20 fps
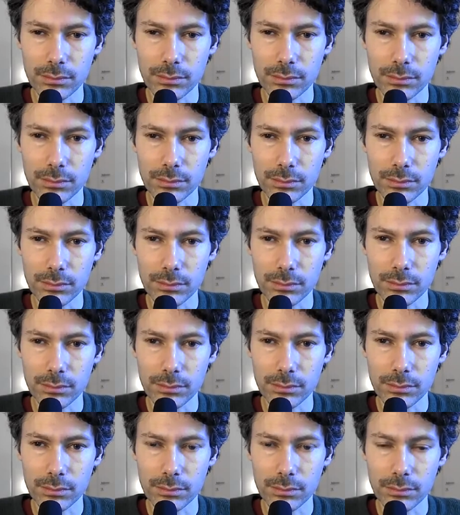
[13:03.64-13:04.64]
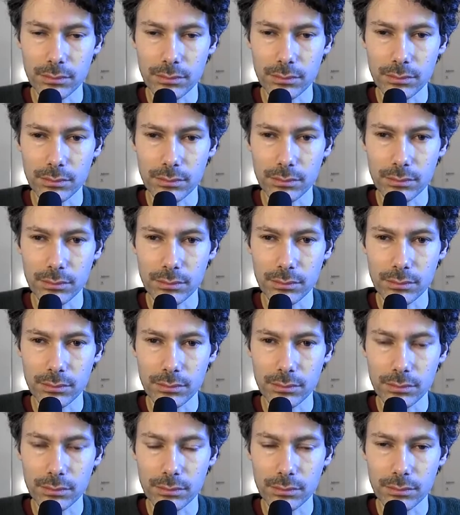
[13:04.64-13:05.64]

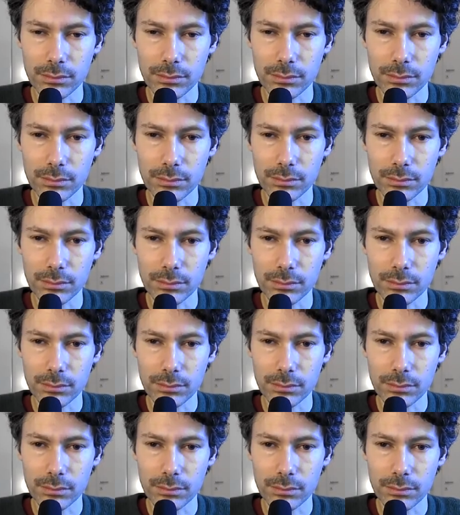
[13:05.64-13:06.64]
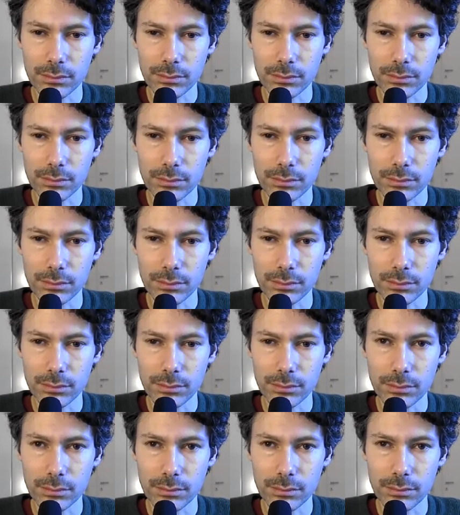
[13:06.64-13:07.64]

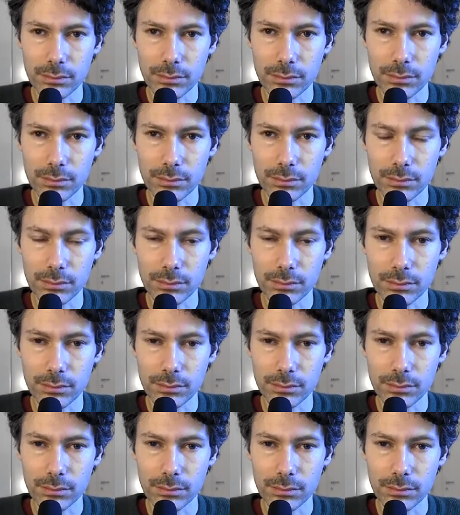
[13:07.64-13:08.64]
The person shown says nothing.